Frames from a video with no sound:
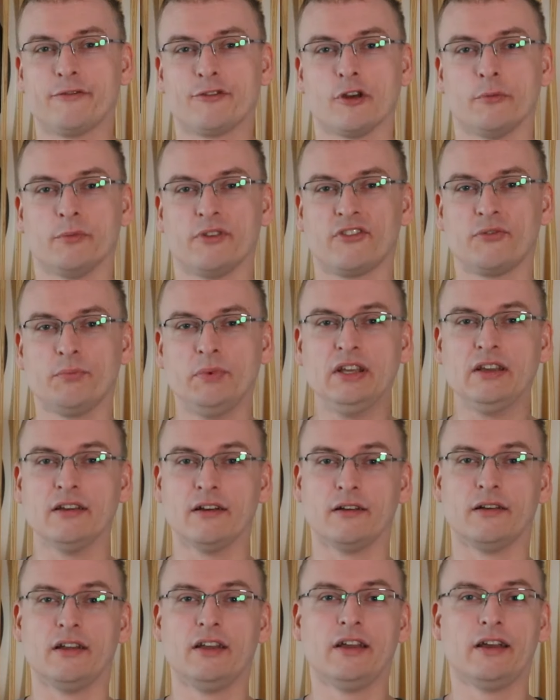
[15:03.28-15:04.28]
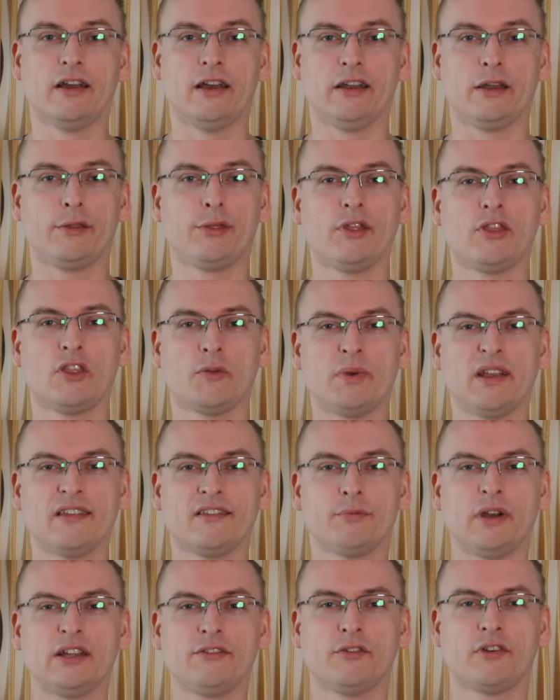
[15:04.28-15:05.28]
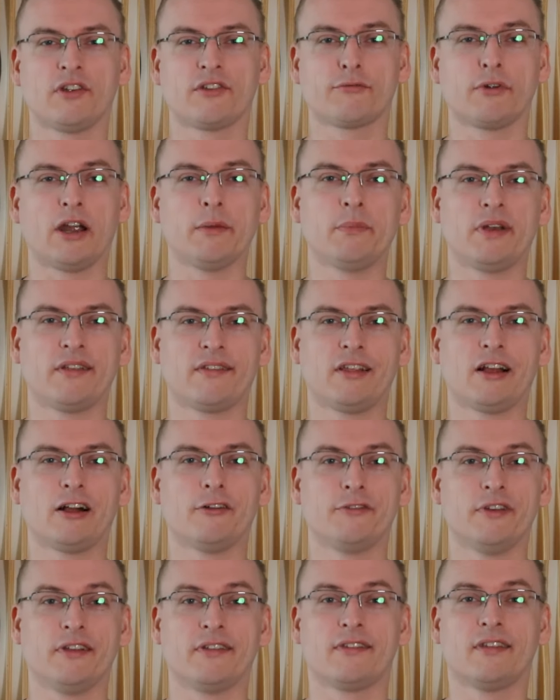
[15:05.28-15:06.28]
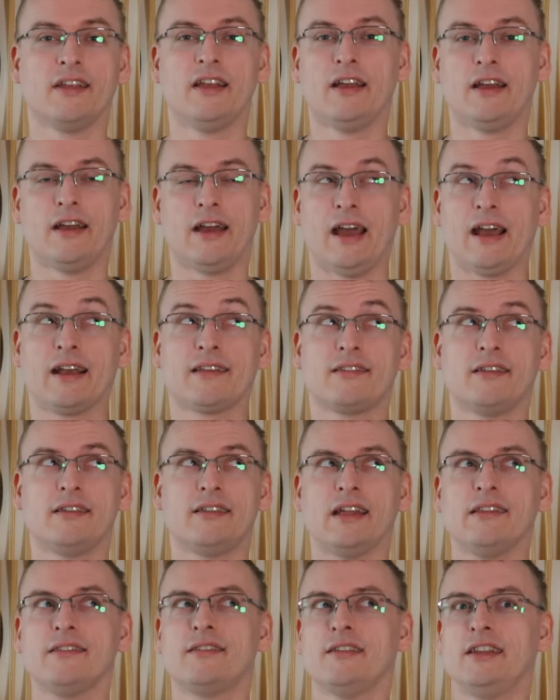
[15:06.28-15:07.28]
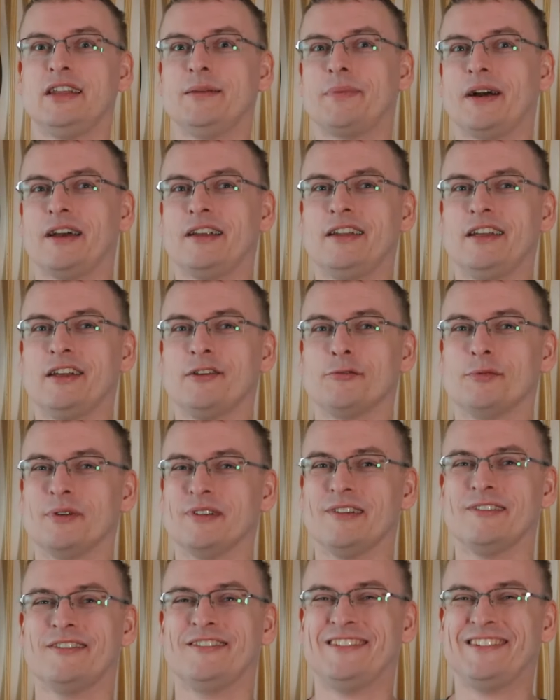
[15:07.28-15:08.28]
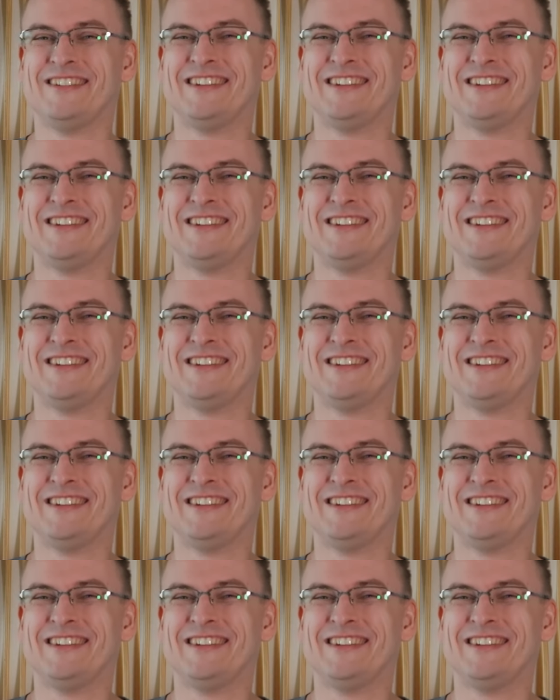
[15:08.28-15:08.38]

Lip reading: German speaker. And I think the best way to describe myself is accidentally bilingual.